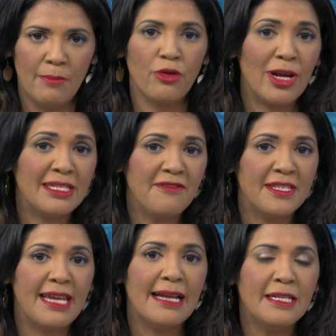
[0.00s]
Progressive
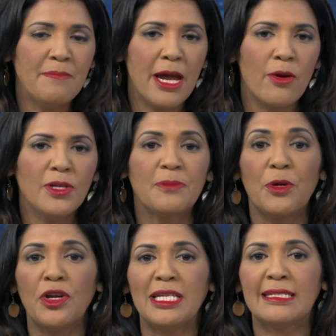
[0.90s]
standard bearers
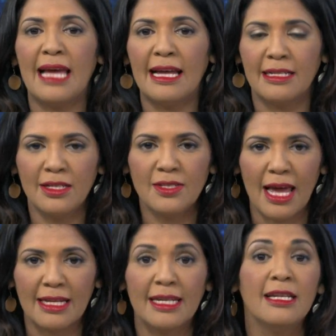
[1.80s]
Bernie
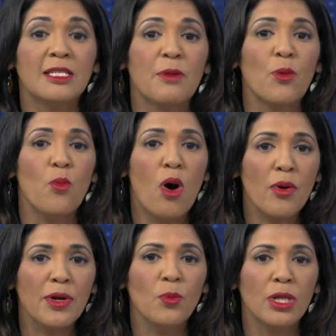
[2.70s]
Sanders and Elizabeth
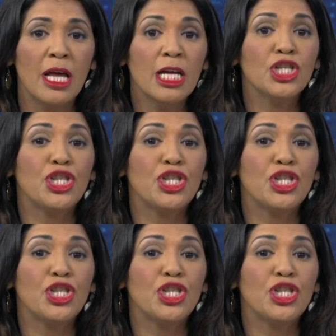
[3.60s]
Warren will